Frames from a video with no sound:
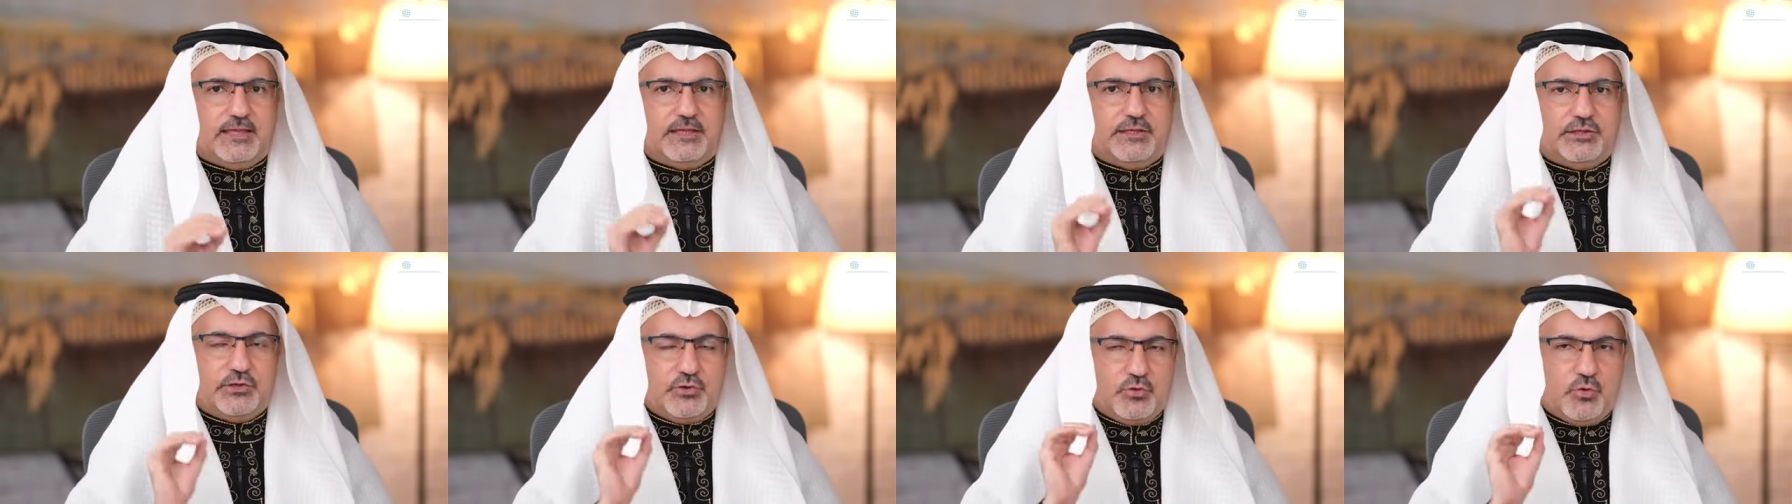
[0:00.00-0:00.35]

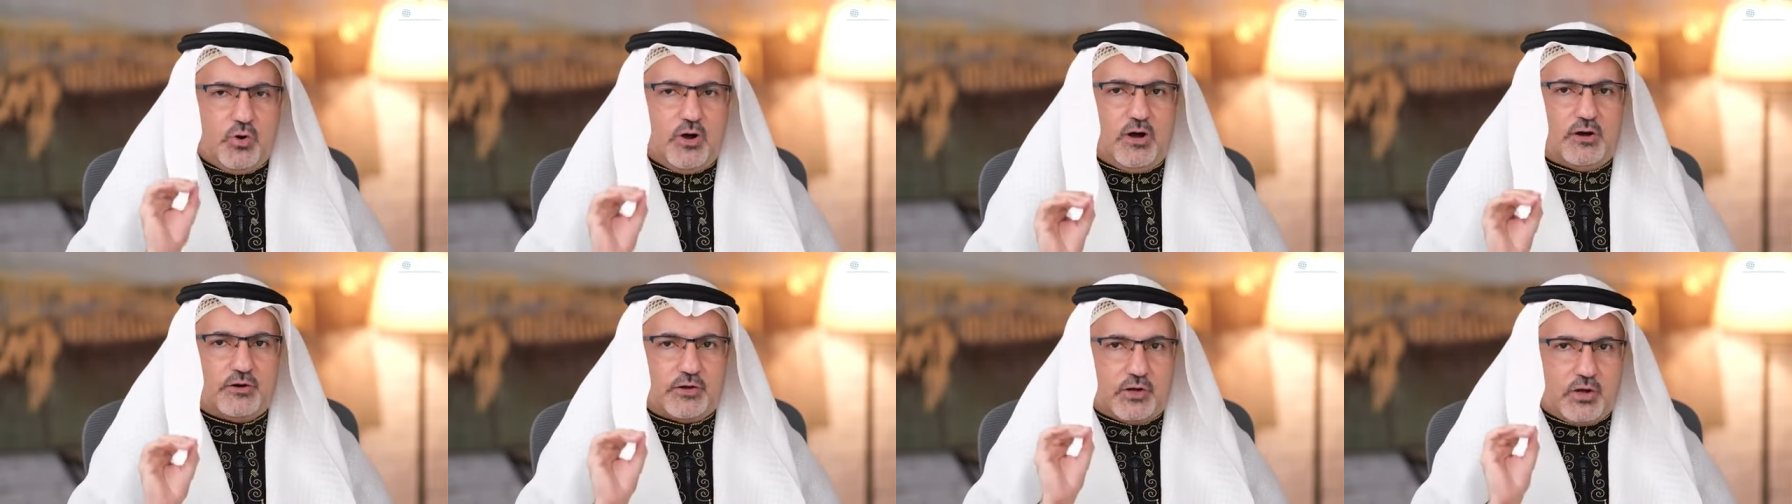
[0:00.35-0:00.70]

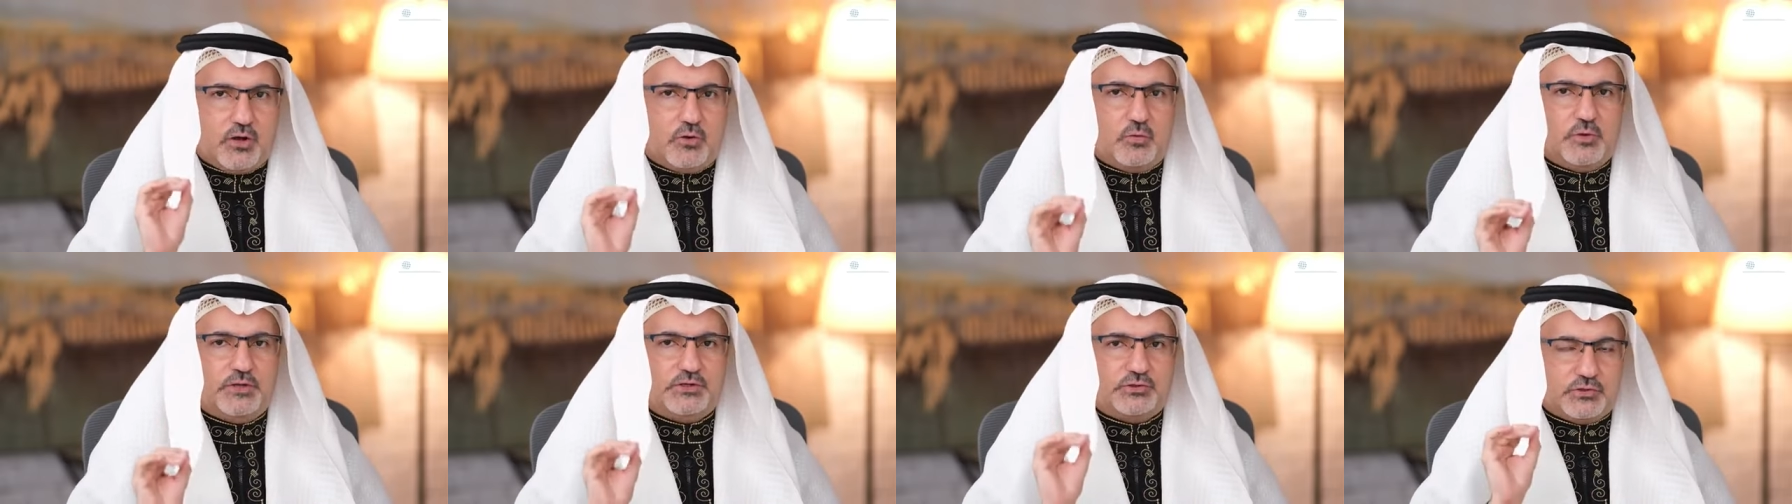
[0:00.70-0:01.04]
You are
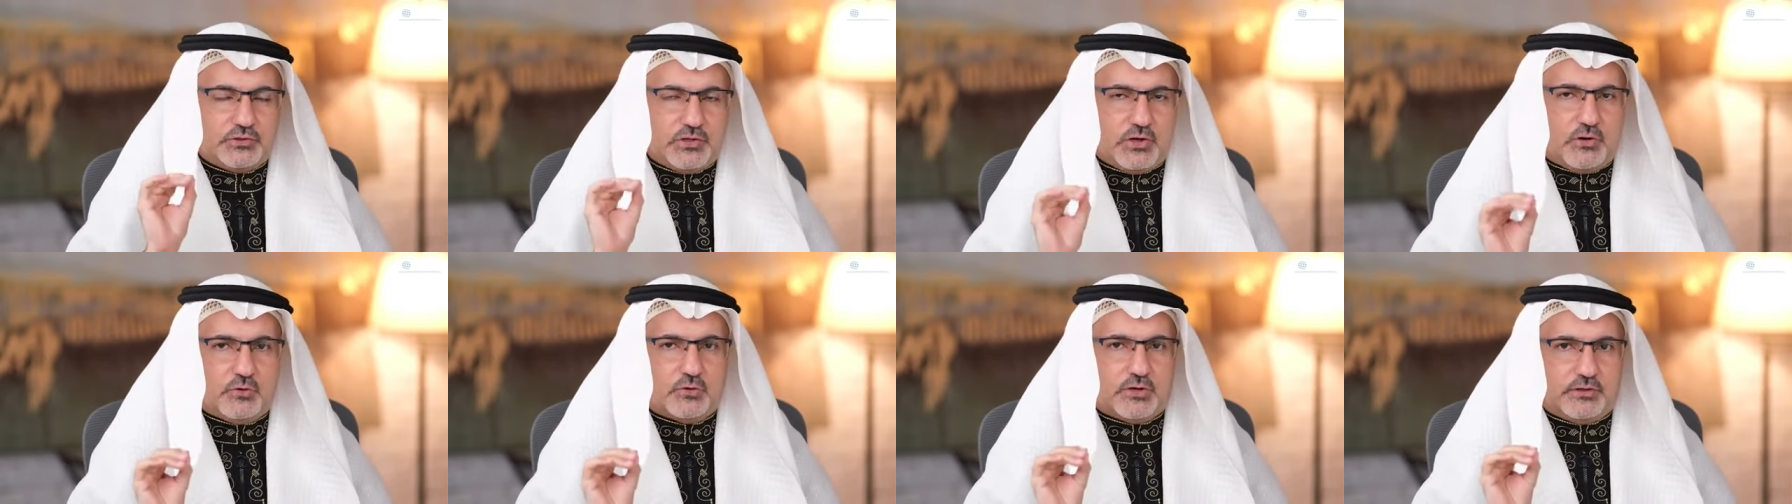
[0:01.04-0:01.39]
going
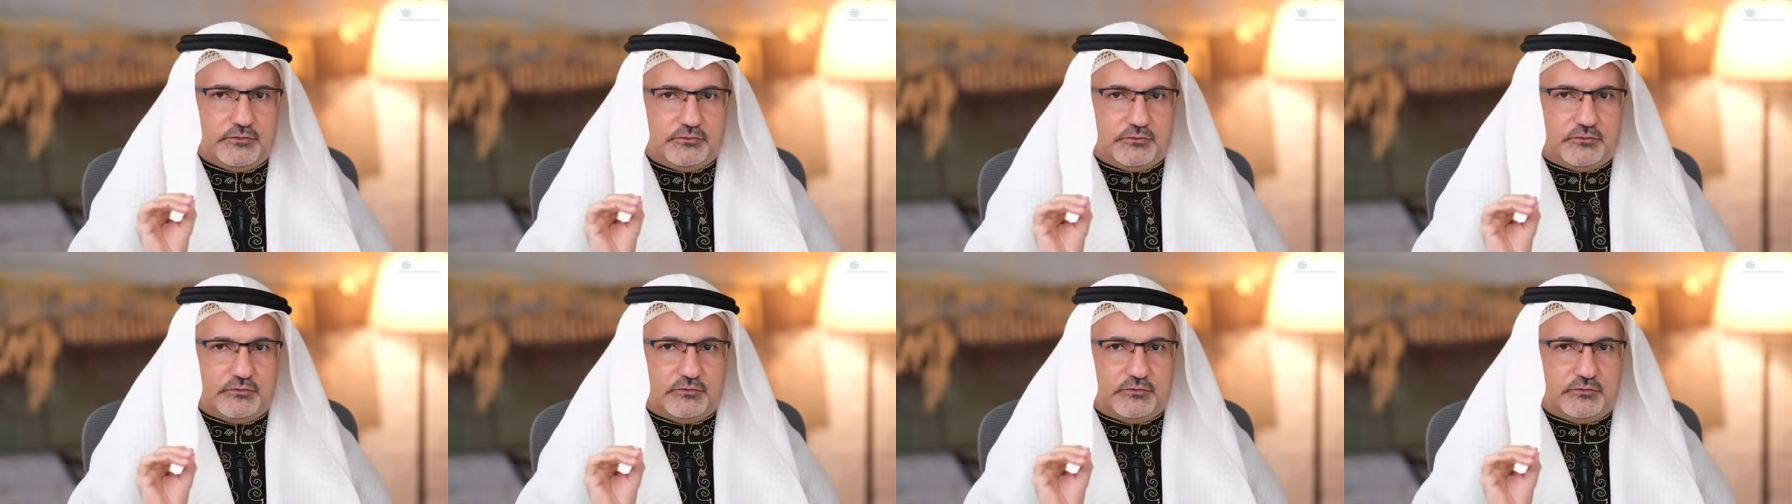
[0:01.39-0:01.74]
to
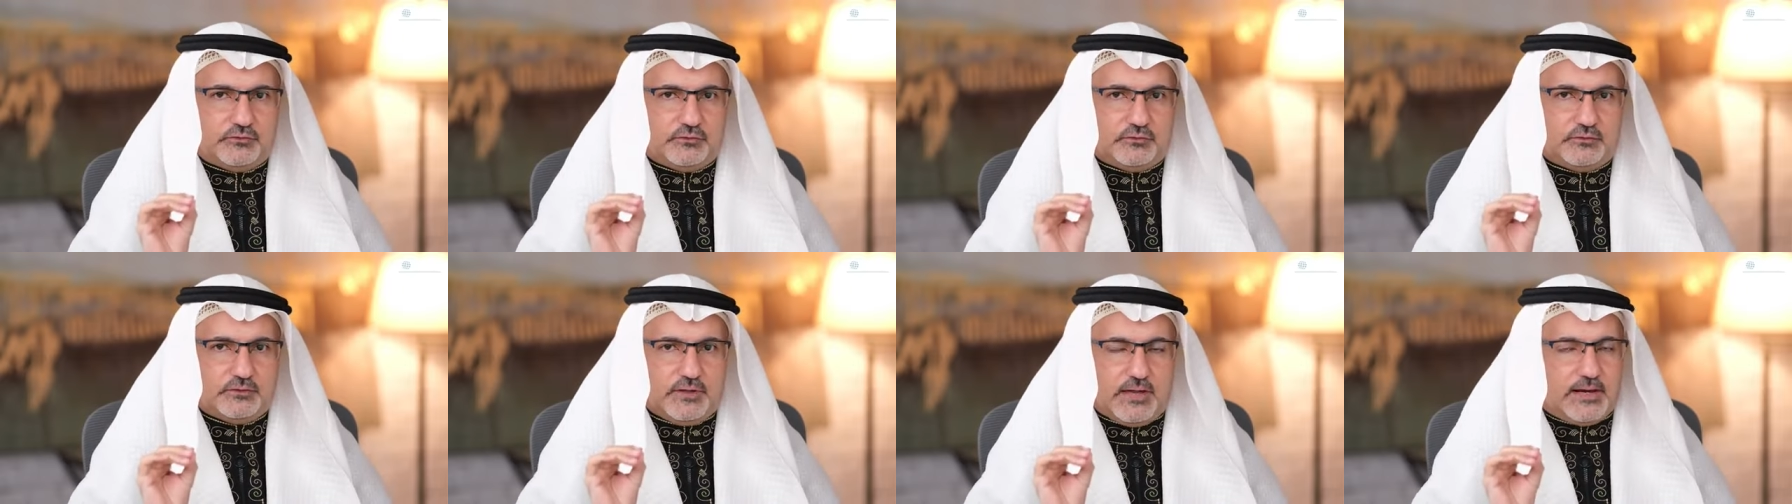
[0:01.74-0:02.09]
notice,